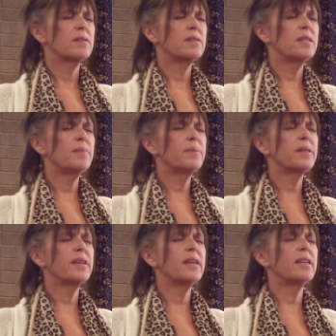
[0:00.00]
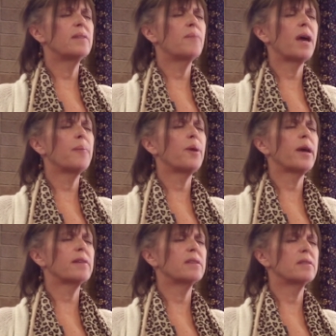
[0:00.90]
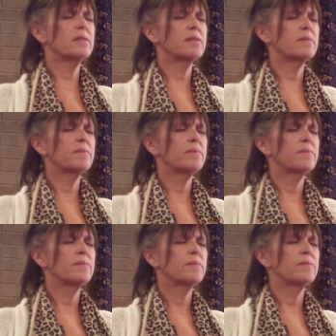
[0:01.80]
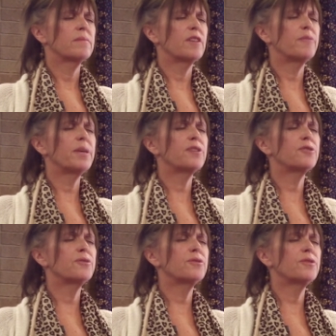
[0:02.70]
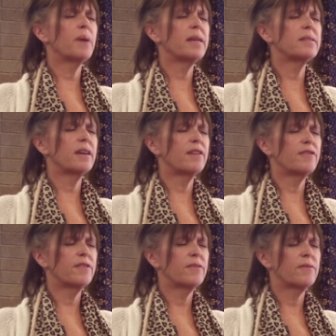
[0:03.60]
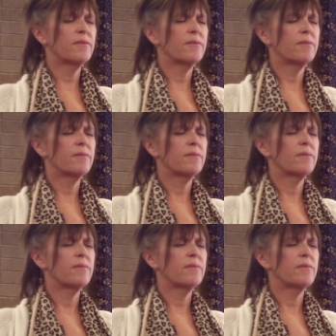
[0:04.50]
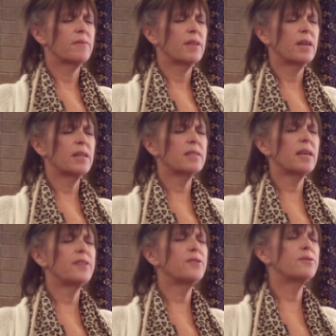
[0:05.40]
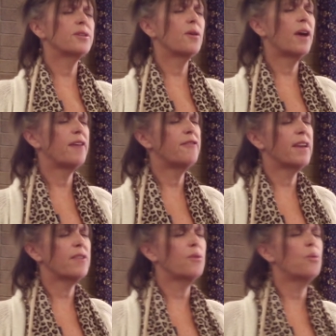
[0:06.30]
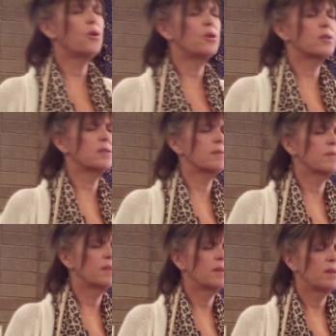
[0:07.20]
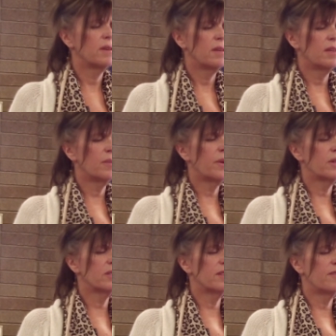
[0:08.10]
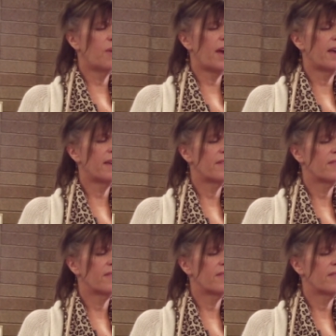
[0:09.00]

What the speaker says: deeply in my practice of being true to myself. And as I do so, I affect the world in a positive way.